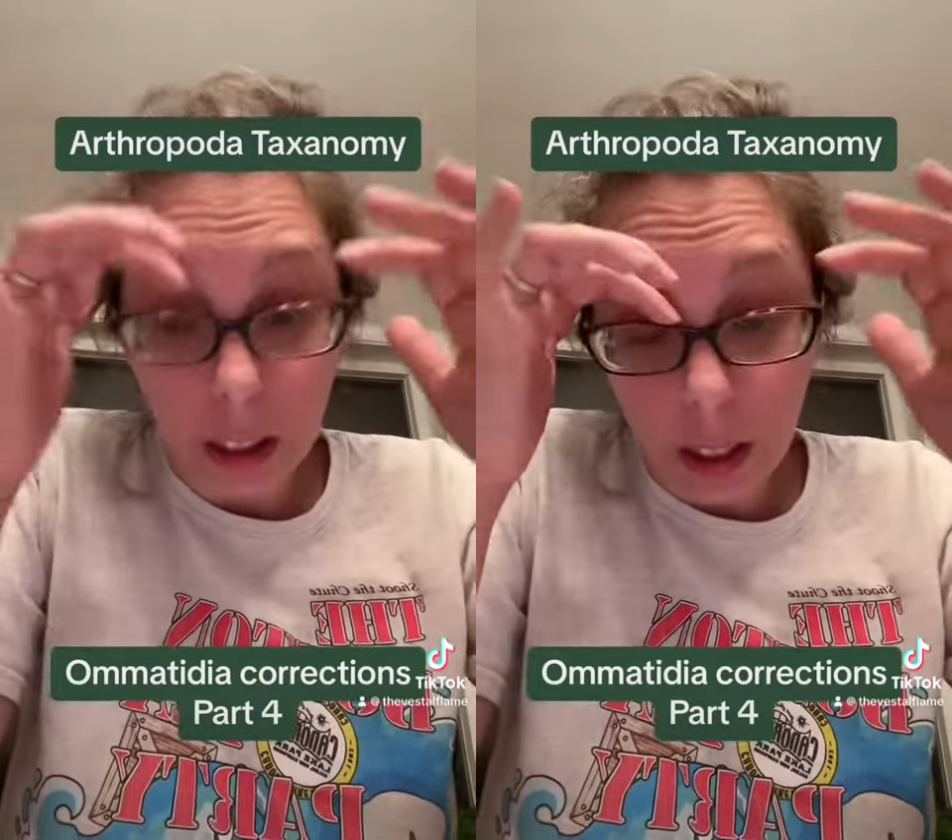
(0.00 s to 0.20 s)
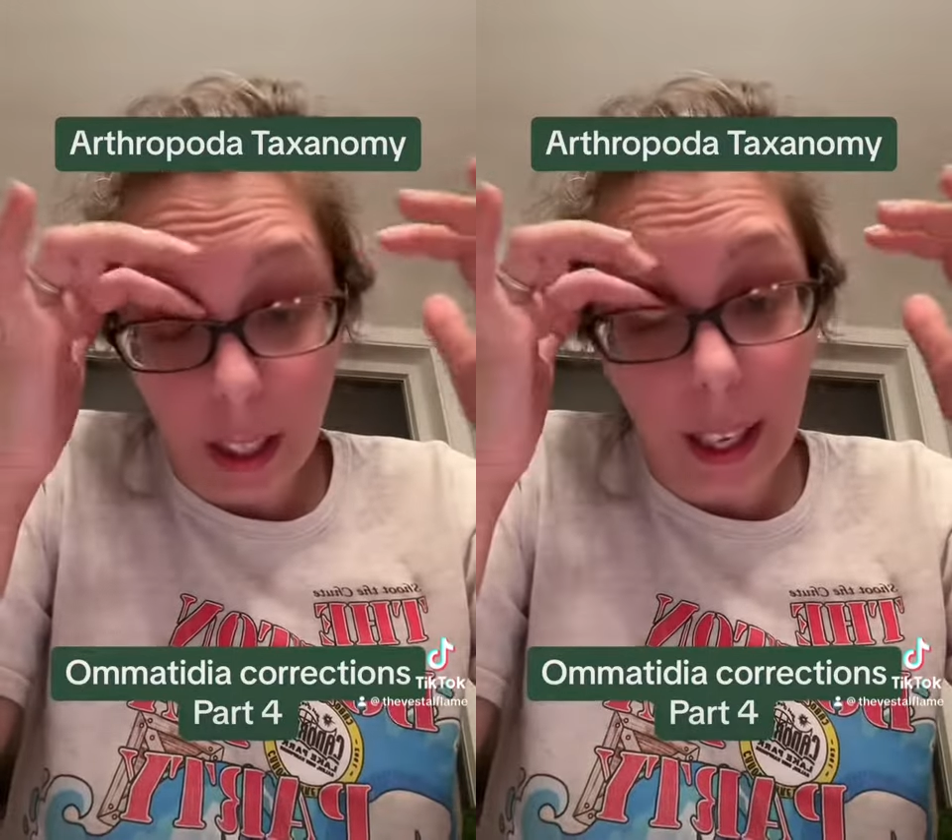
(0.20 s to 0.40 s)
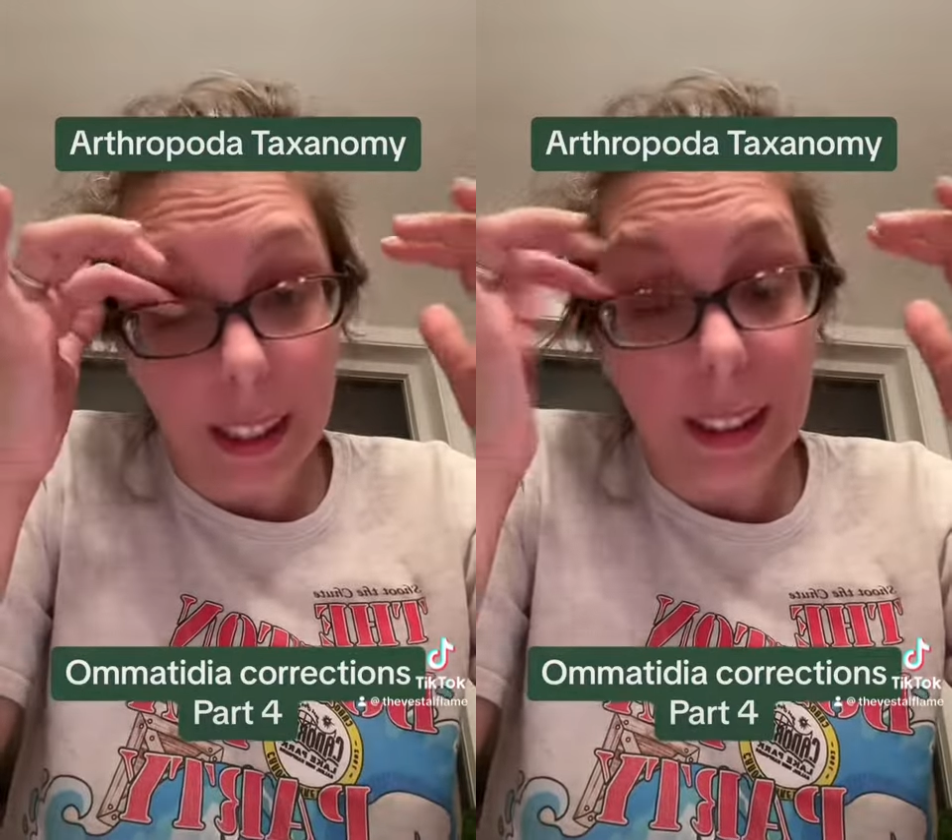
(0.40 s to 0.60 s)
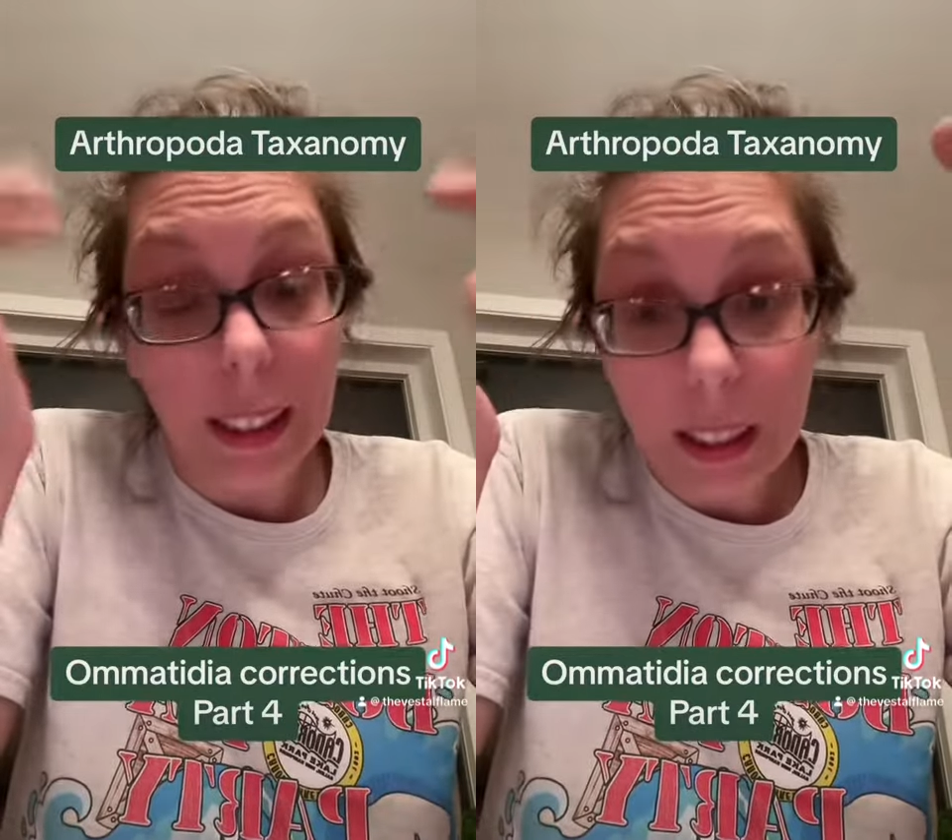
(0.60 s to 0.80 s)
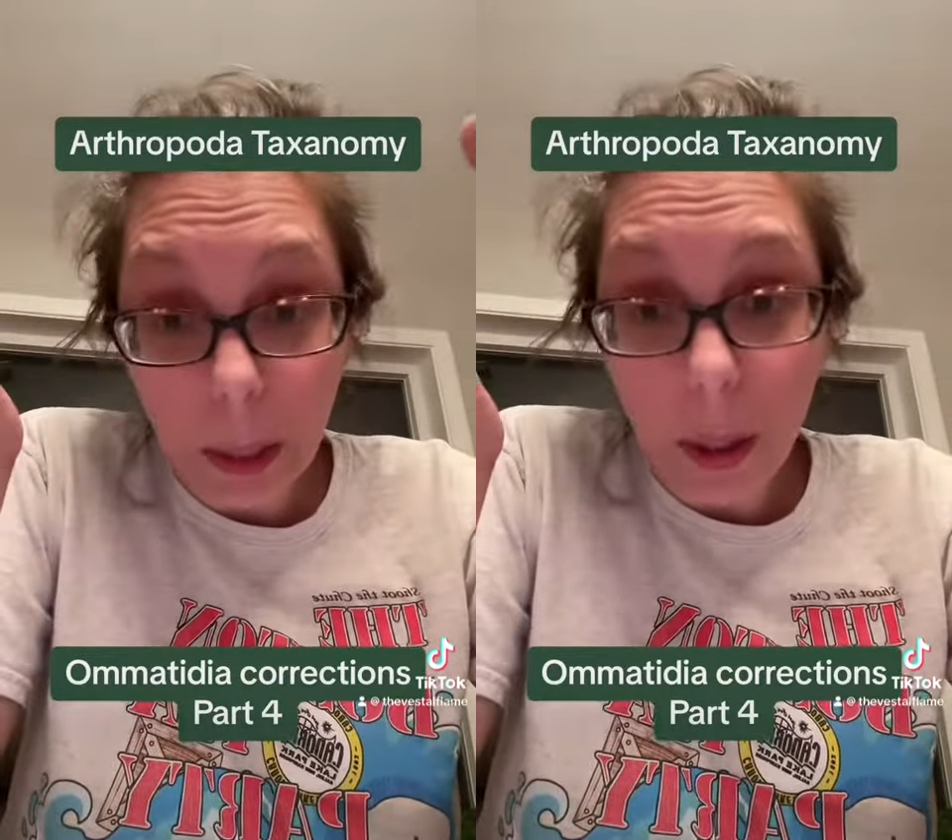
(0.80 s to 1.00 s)
like, I see
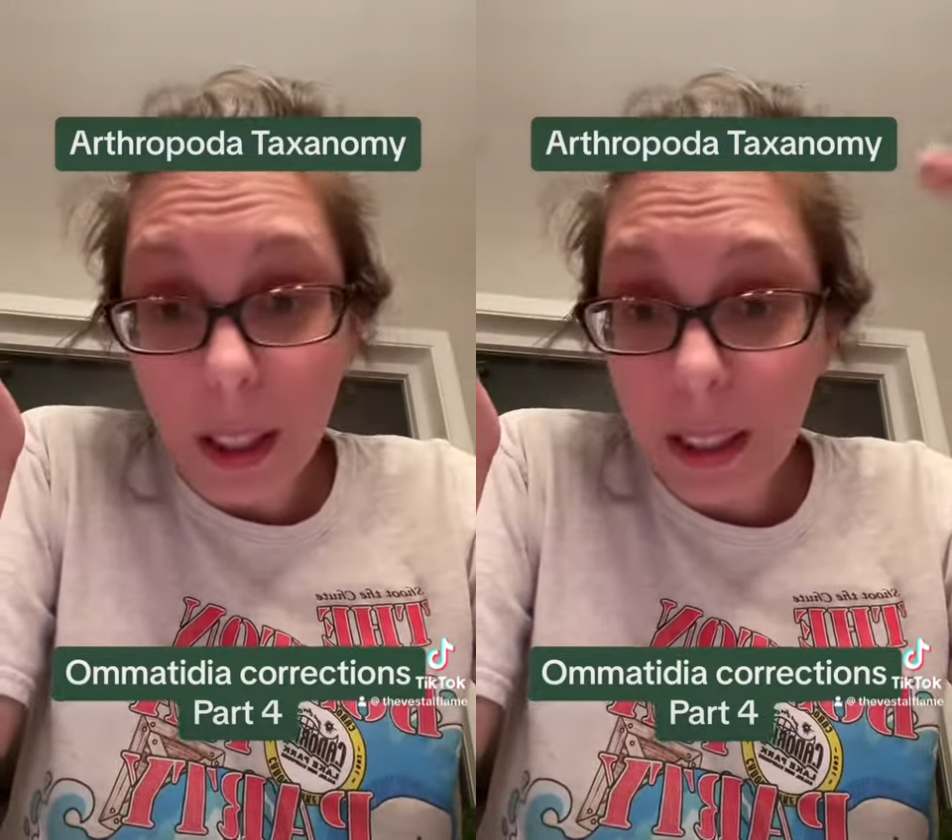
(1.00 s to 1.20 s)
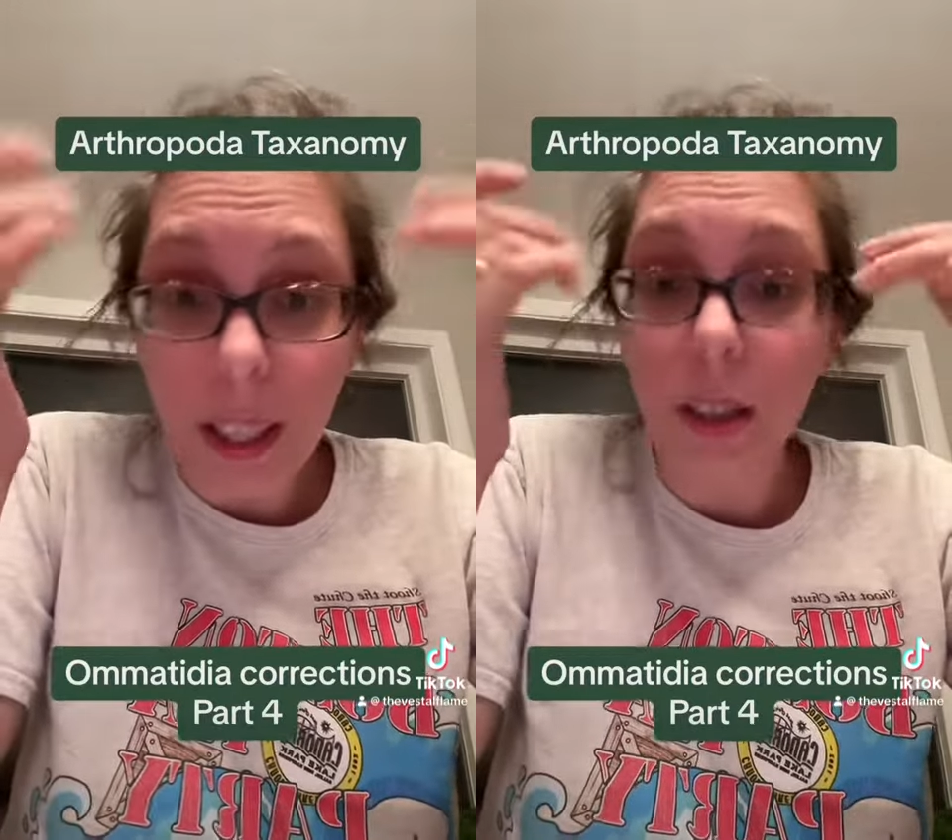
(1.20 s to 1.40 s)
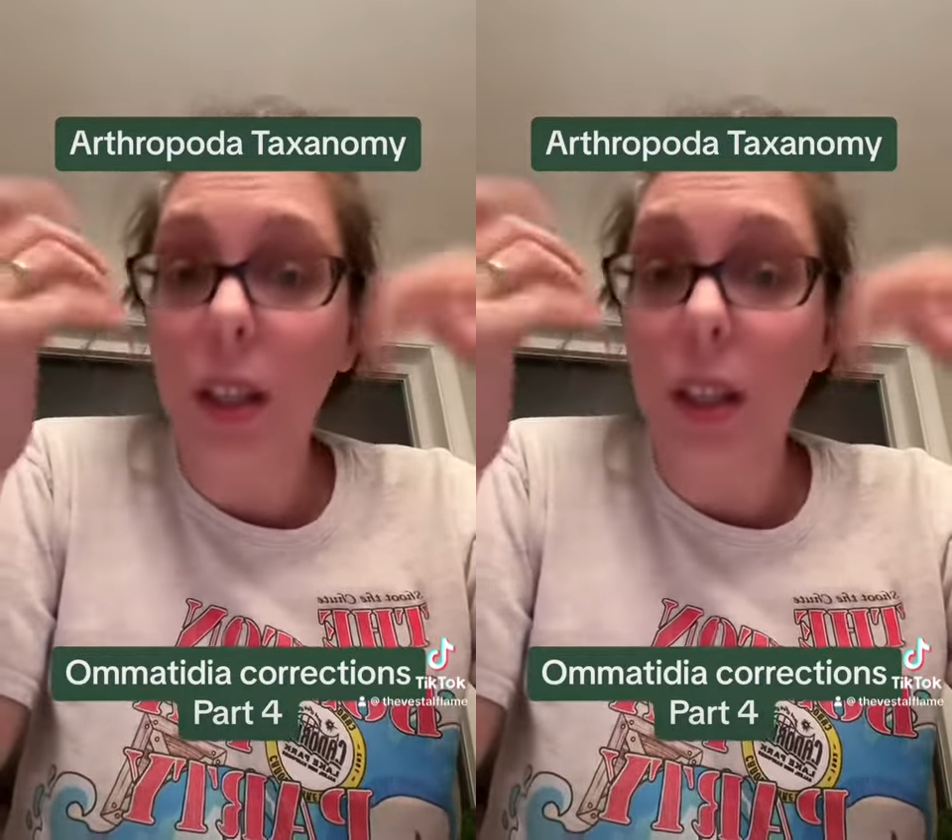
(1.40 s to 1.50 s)
some of the cells,